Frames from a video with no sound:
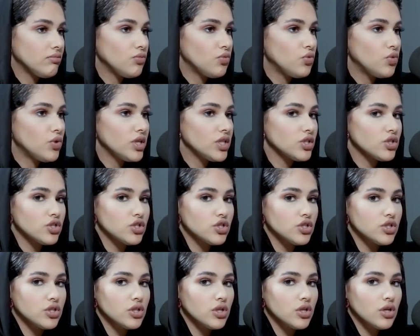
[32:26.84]

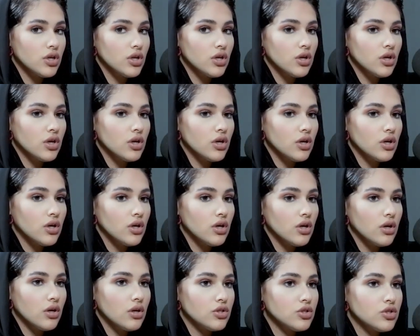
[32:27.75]
which
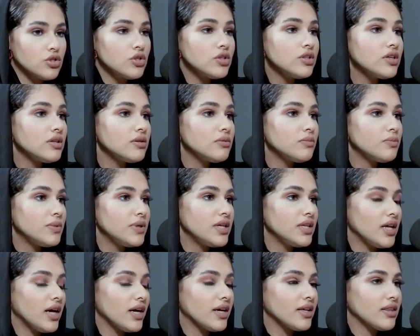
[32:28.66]
shouldn't
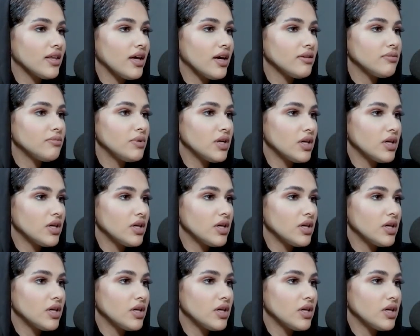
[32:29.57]
be like that,